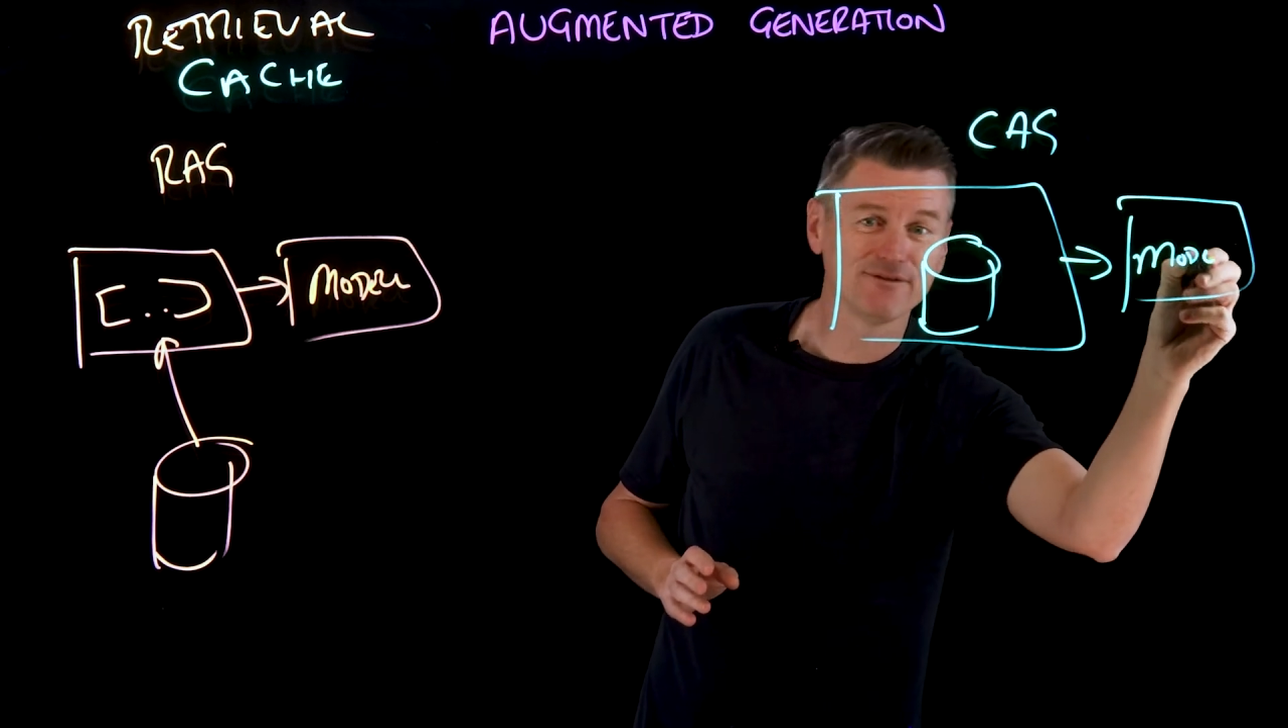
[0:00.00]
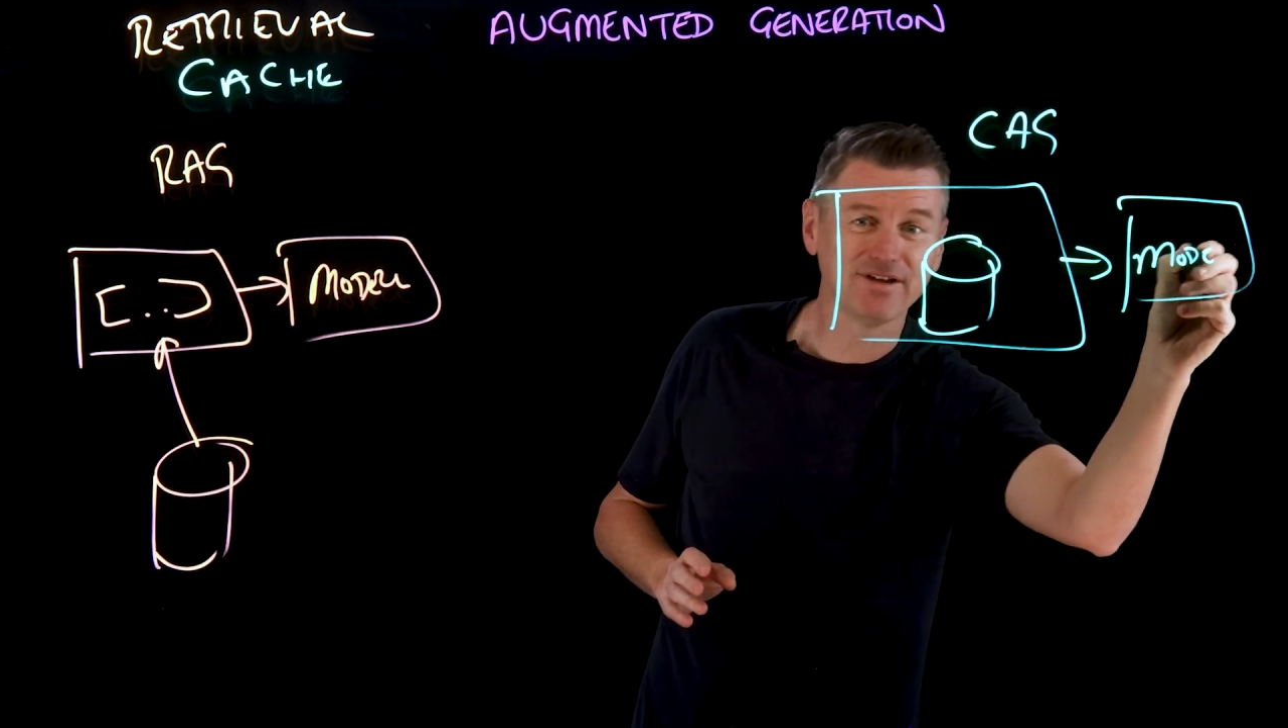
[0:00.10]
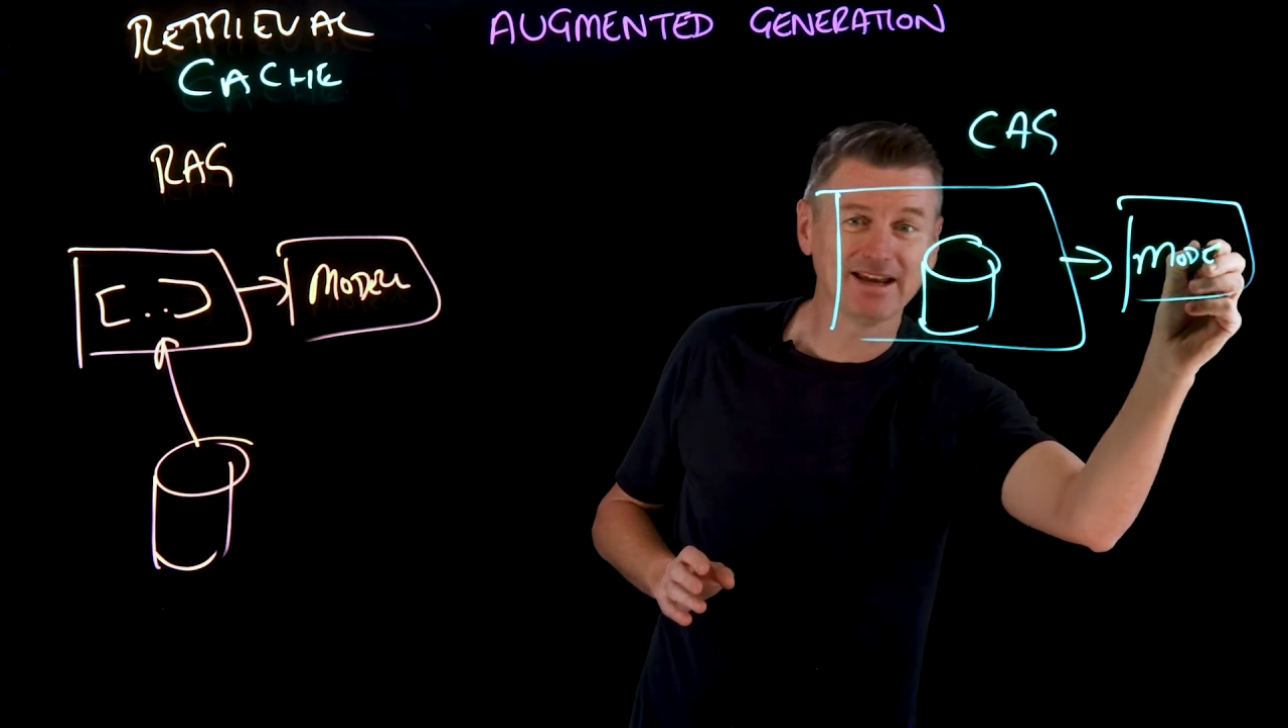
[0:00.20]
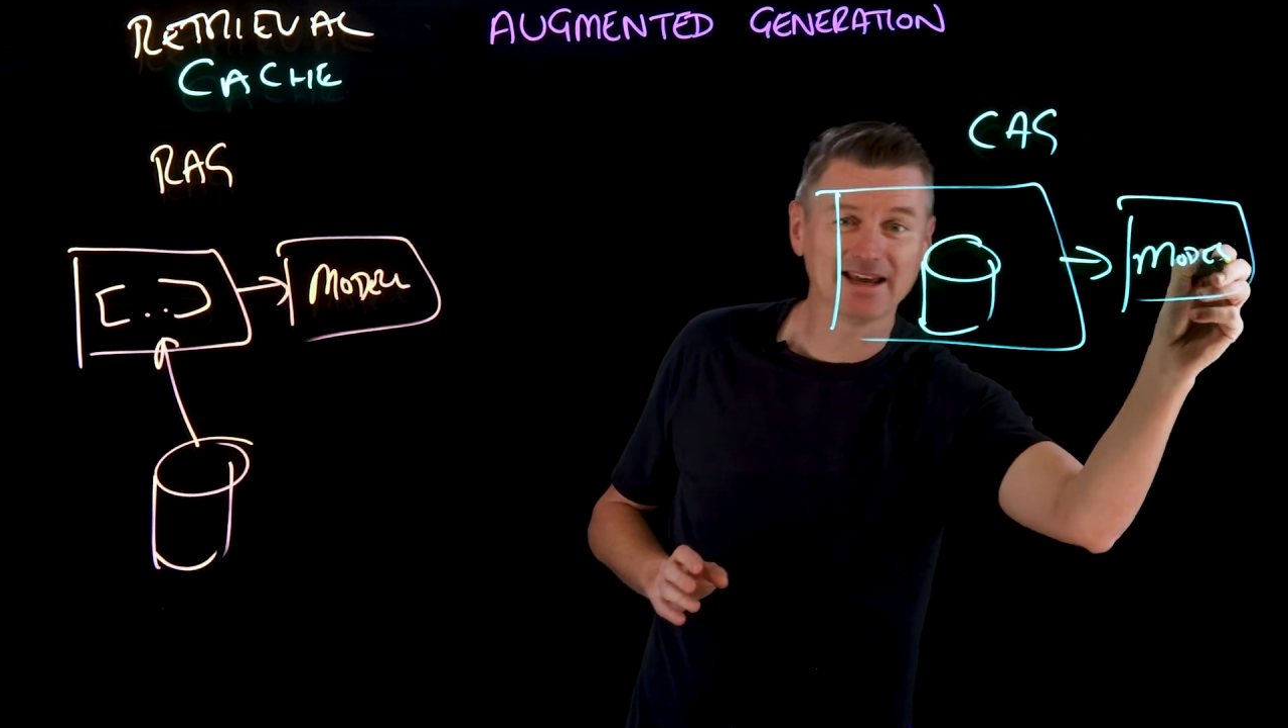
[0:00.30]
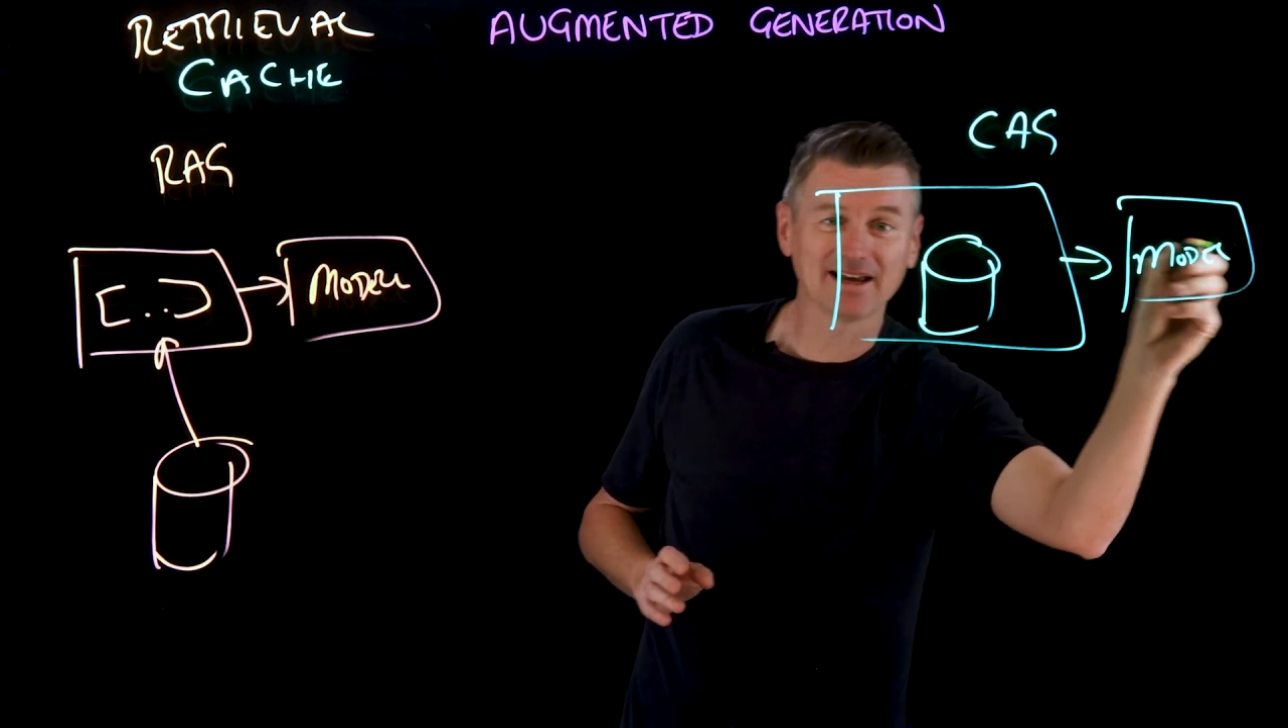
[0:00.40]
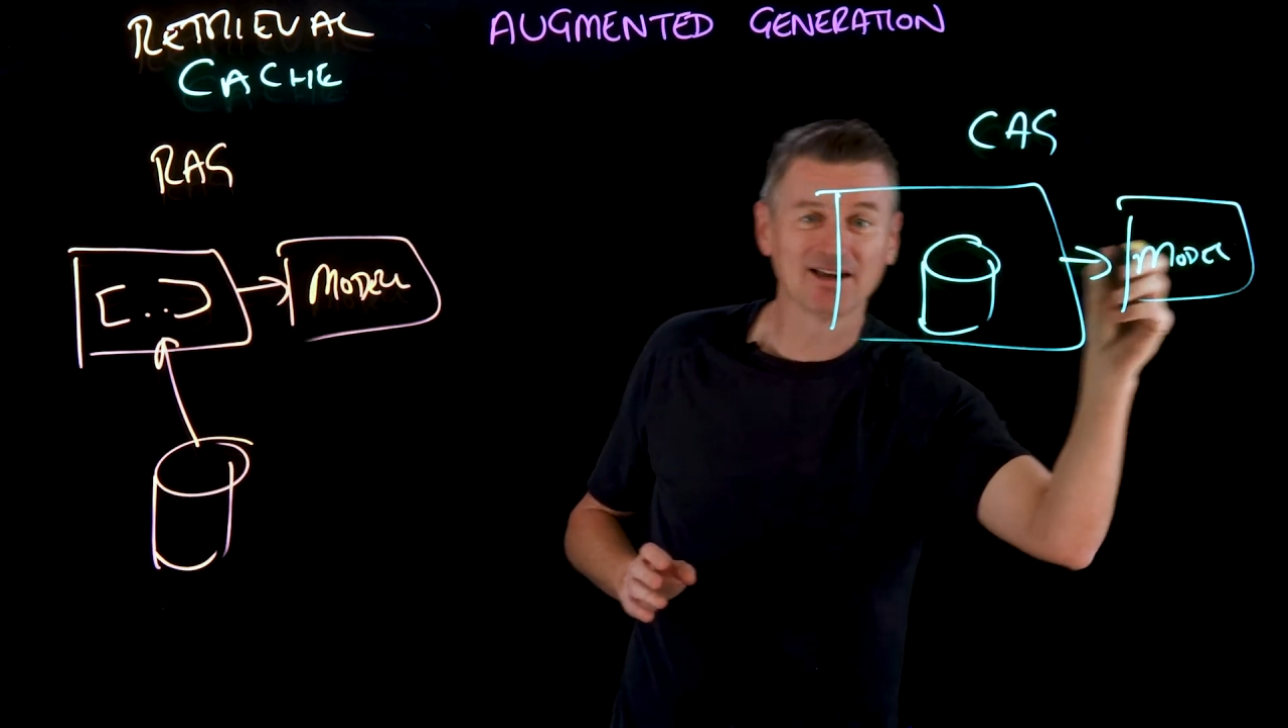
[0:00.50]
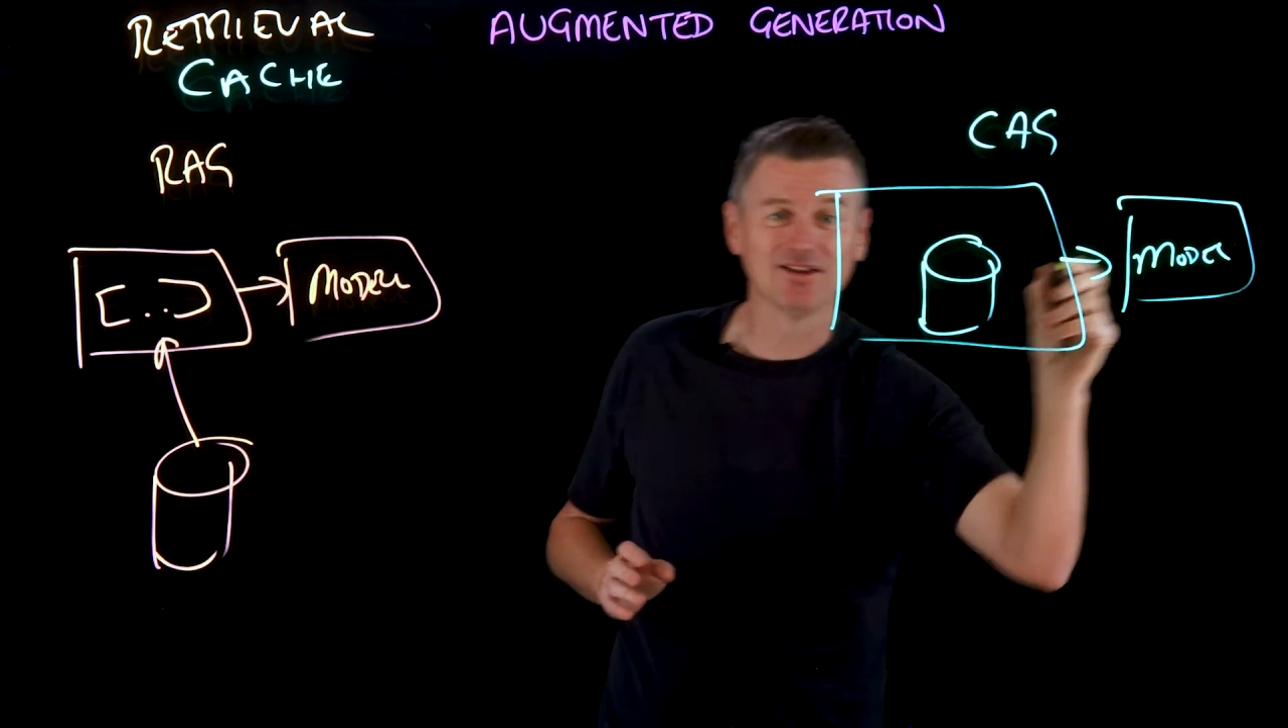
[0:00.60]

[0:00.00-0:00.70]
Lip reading: feeding